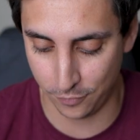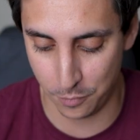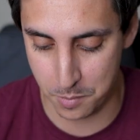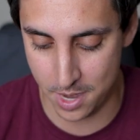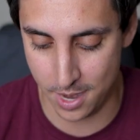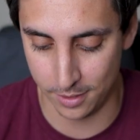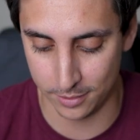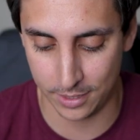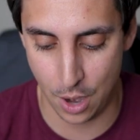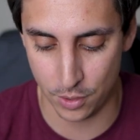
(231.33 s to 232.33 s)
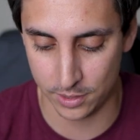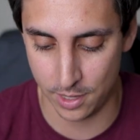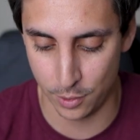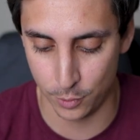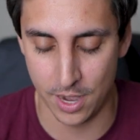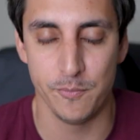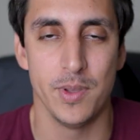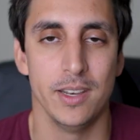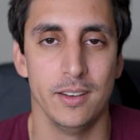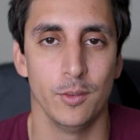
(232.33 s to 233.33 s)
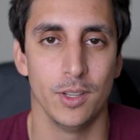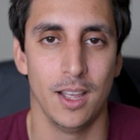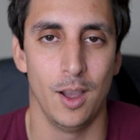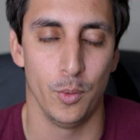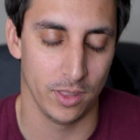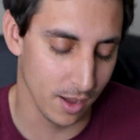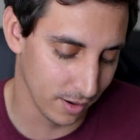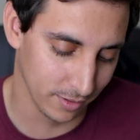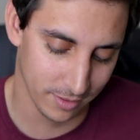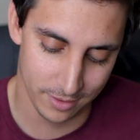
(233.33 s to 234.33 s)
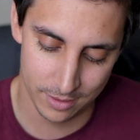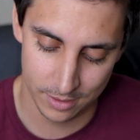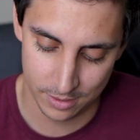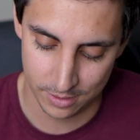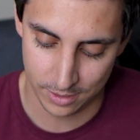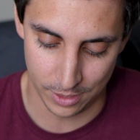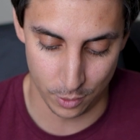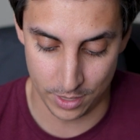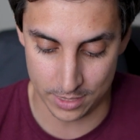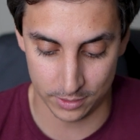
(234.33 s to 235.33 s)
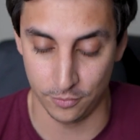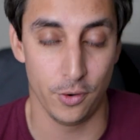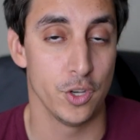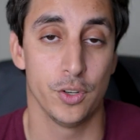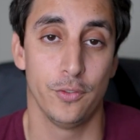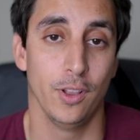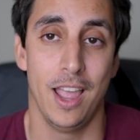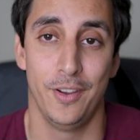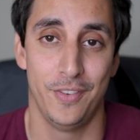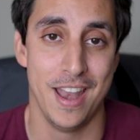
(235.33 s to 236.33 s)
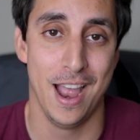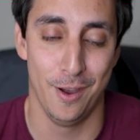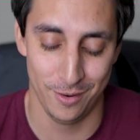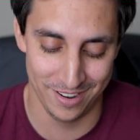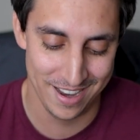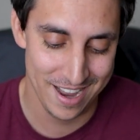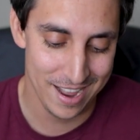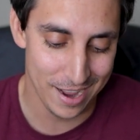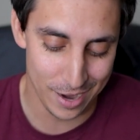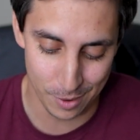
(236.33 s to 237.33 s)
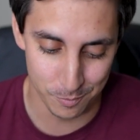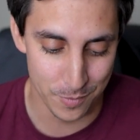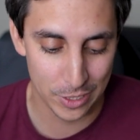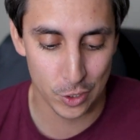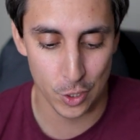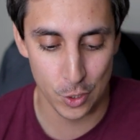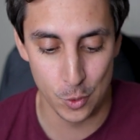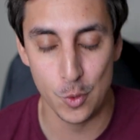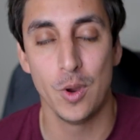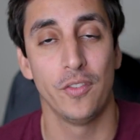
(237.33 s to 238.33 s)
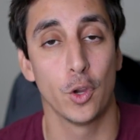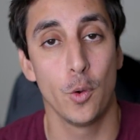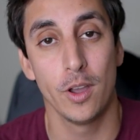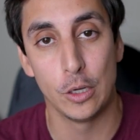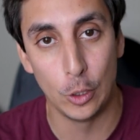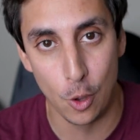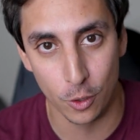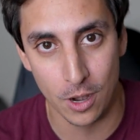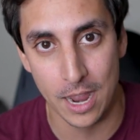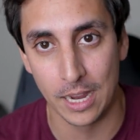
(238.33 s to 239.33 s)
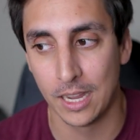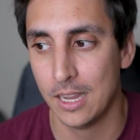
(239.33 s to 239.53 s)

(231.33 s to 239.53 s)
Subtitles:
it from me in the scary scenario that I've been in with Young. That's a friendship for life now. Make sure if you're going on a longer hike